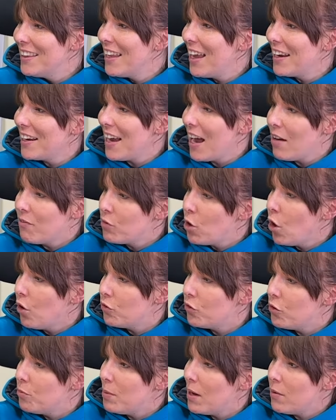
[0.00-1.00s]
Like I've
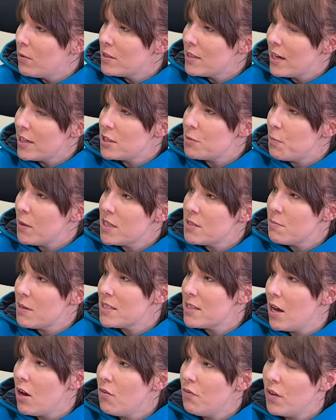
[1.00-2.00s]
got to be able to express
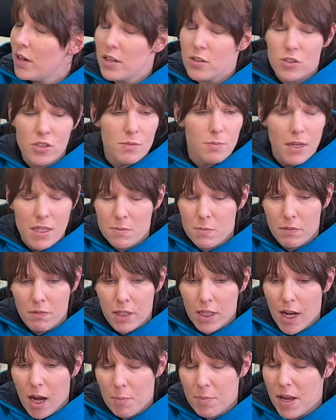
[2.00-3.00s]
myself, and it just makes me
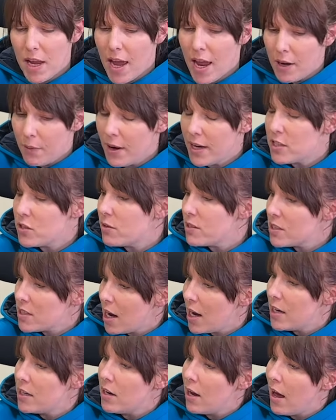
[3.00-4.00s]
really happy. Anyway, so I
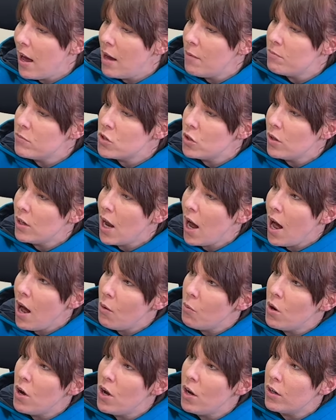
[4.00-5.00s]
started um, doing
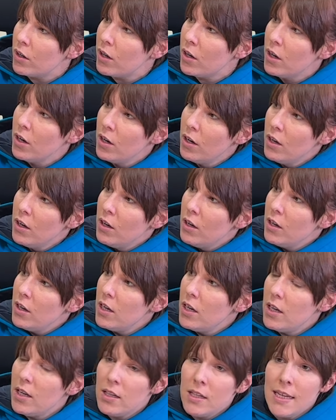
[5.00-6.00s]
artwork
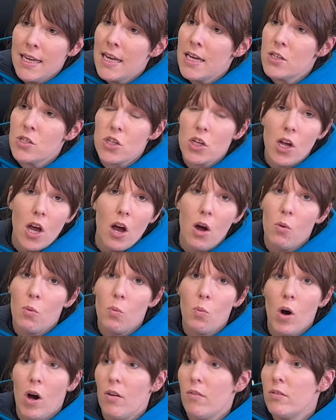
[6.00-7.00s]
years ago.
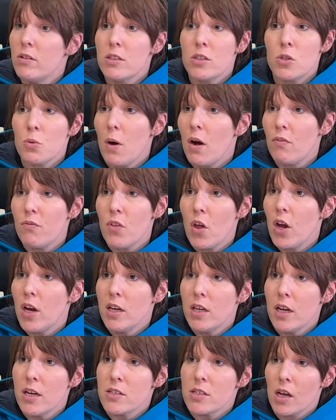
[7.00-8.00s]
What 12,
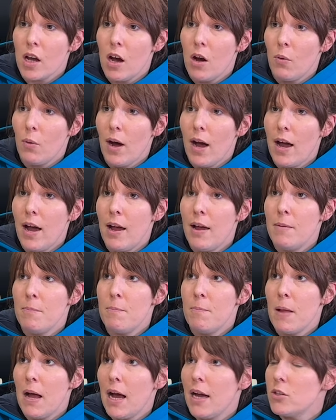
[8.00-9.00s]
13 years ago,
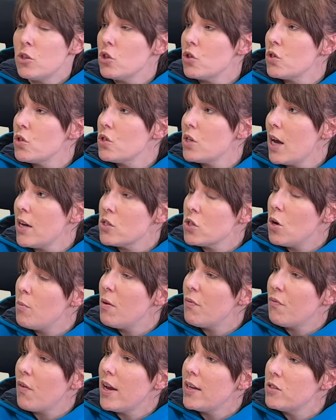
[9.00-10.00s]
um, I just I saw
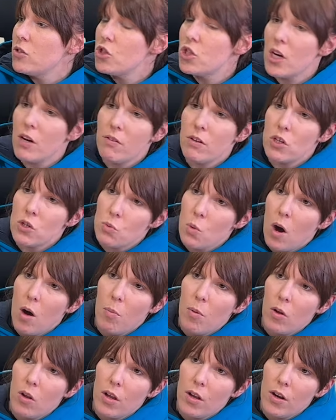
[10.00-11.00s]
my friend sharing his
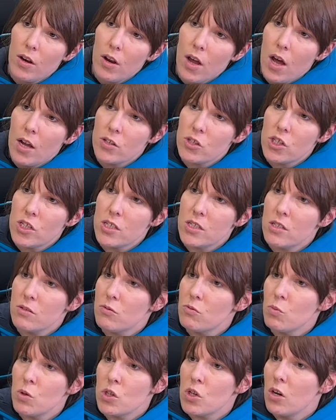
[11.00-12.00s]
wobble, and and she
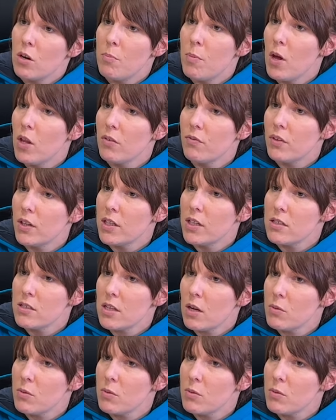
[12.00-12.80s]
was going to burn the fleece.